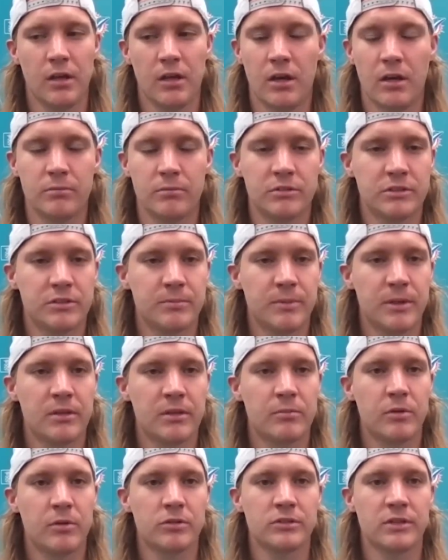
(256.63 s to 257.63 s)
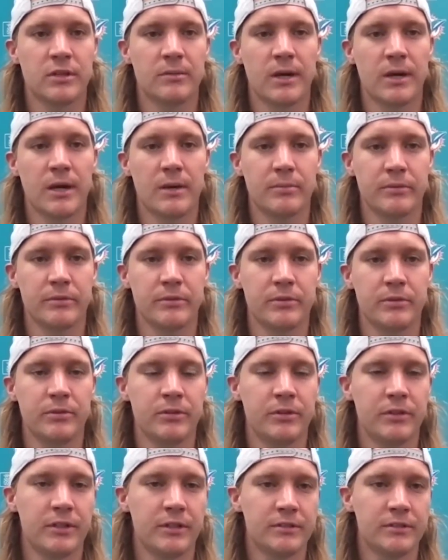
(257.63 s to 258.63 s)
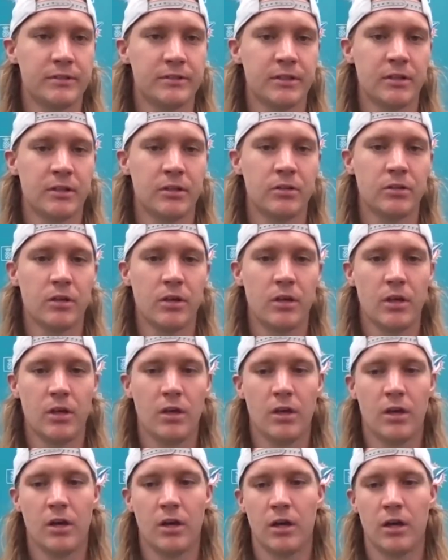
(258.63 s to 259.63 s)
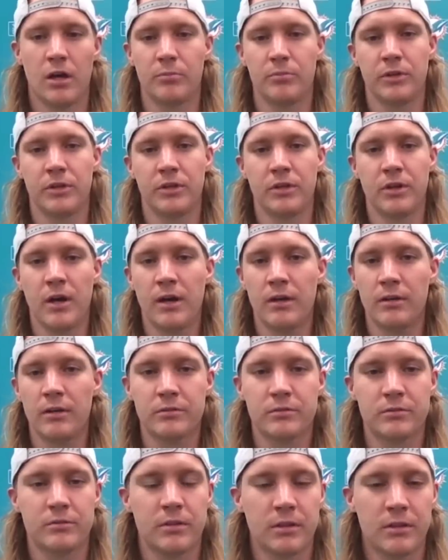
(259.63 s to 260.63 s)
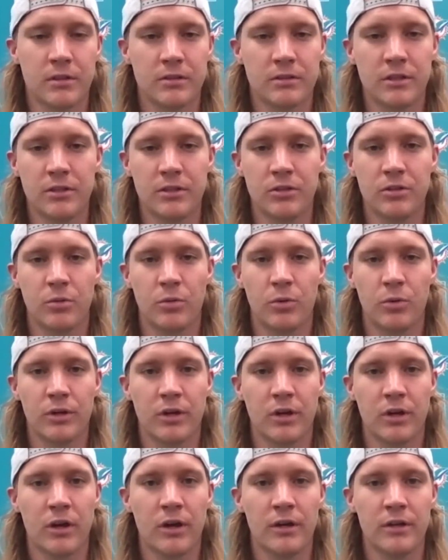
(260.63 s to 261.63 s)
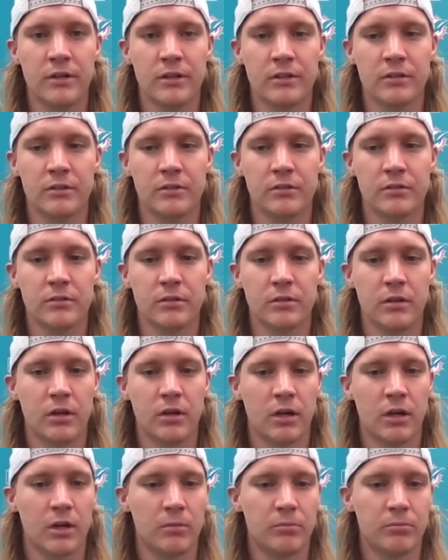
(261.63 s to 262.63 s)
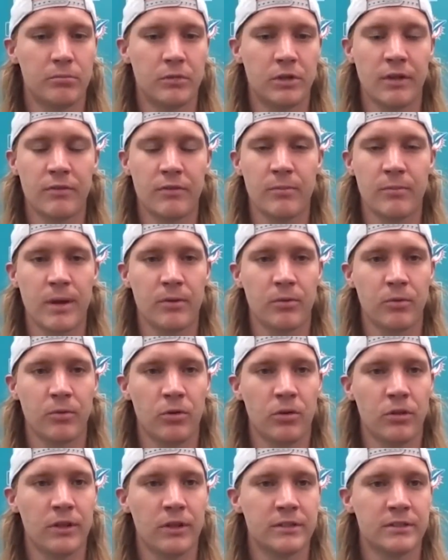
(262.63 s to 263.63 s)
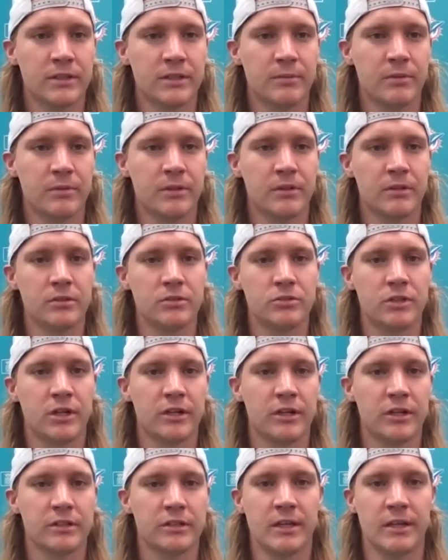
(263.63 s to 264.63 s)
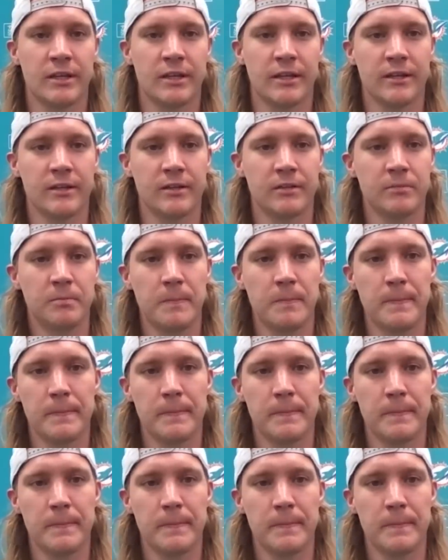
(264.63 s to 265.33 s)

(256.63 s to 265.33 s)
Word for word: um, just made the most out of my opportunities. So um, you know, I'll continue to work hard and um, whatever my role is, I'm going to try to excel at it.